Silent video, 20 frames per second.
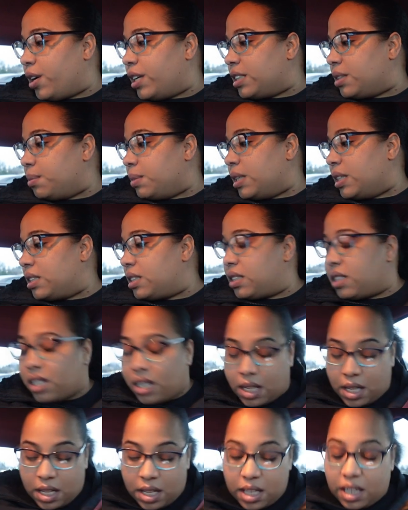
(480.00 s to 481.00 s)
Christmas.
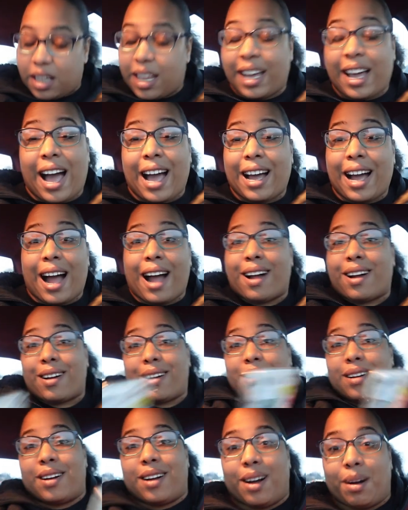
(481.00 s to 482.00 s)
Like I got
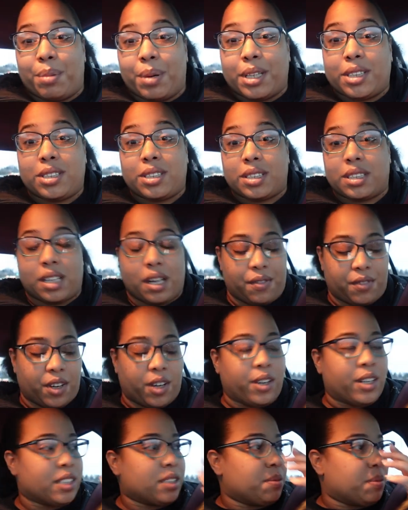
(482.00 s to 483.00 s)
her a bunch of stuff for
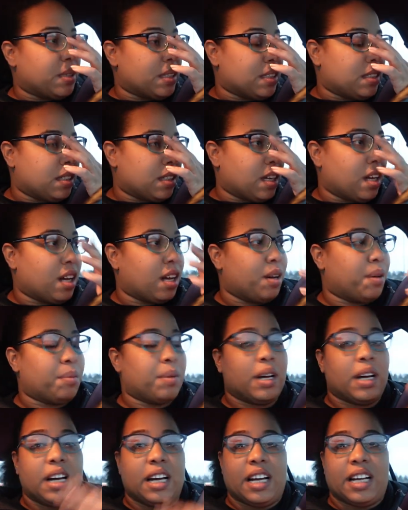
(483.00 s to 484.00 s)
Christmas. Um,
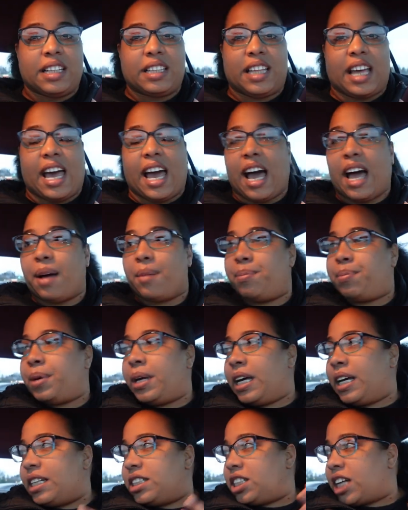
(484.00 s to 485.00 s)
they had
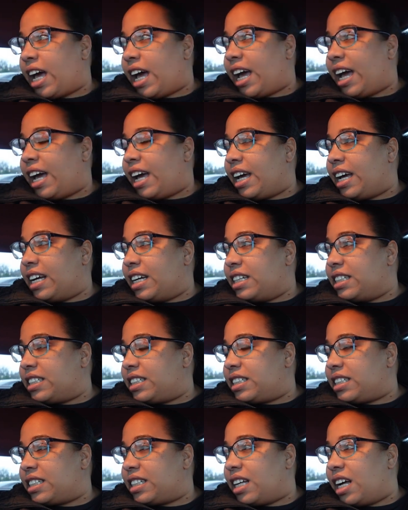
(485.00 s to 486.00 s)

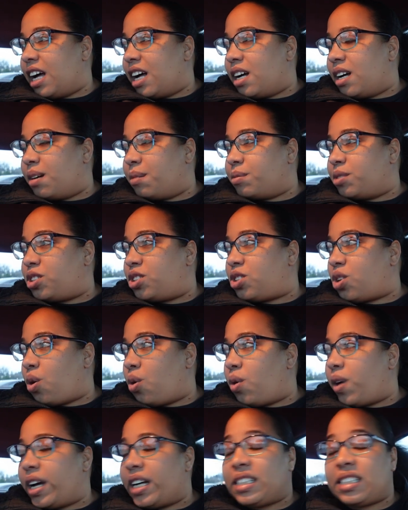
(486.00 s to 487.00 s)
PJs, um,
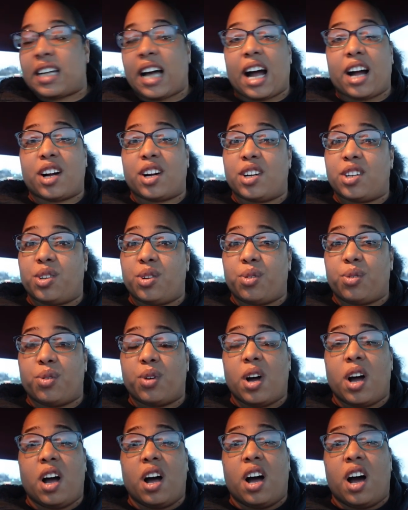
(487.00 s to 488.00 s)
toys, got her a new
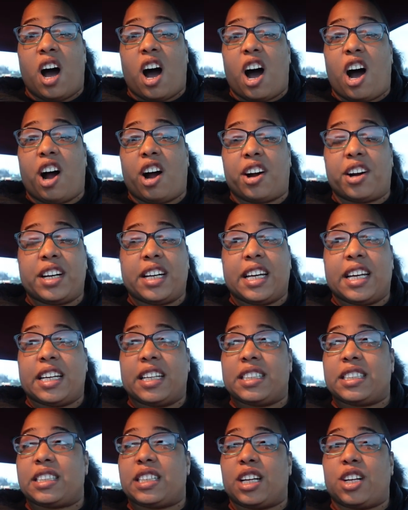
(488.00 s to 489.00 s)

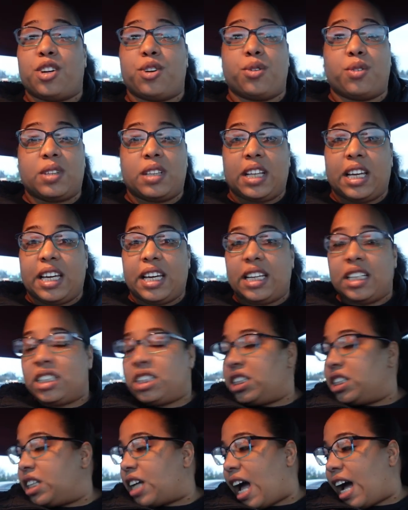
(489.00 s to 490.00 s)
harness, a new
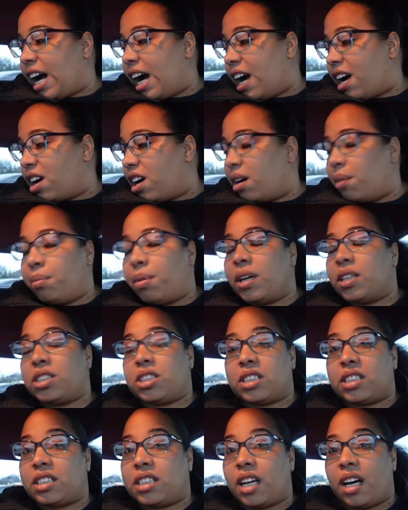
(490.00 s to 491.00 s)
leash. I got her a
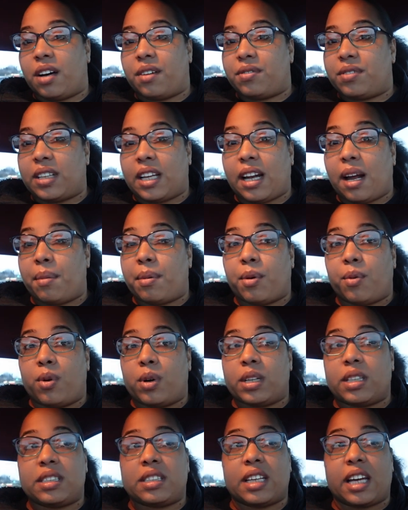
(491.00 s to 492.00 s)
bunch of stuff that I've been
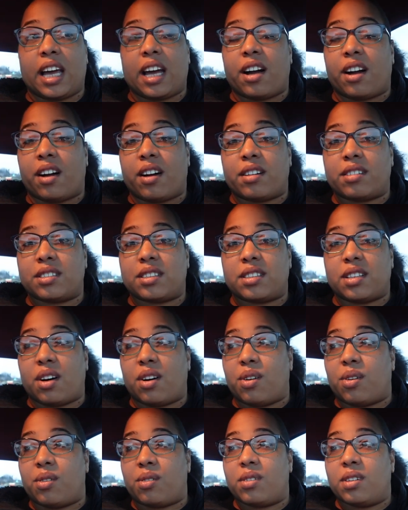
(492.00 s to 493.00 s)
wanting to get her.
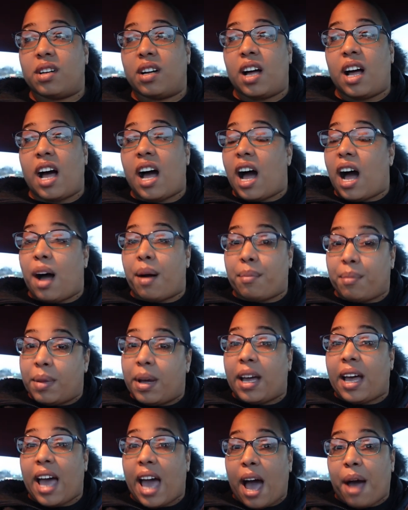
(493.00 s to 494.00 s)
So I'm
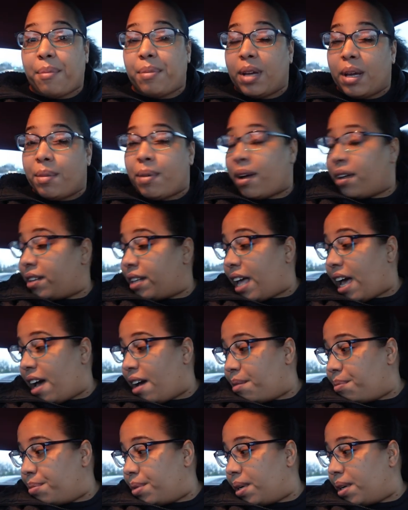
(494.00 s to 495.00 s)
happy about that.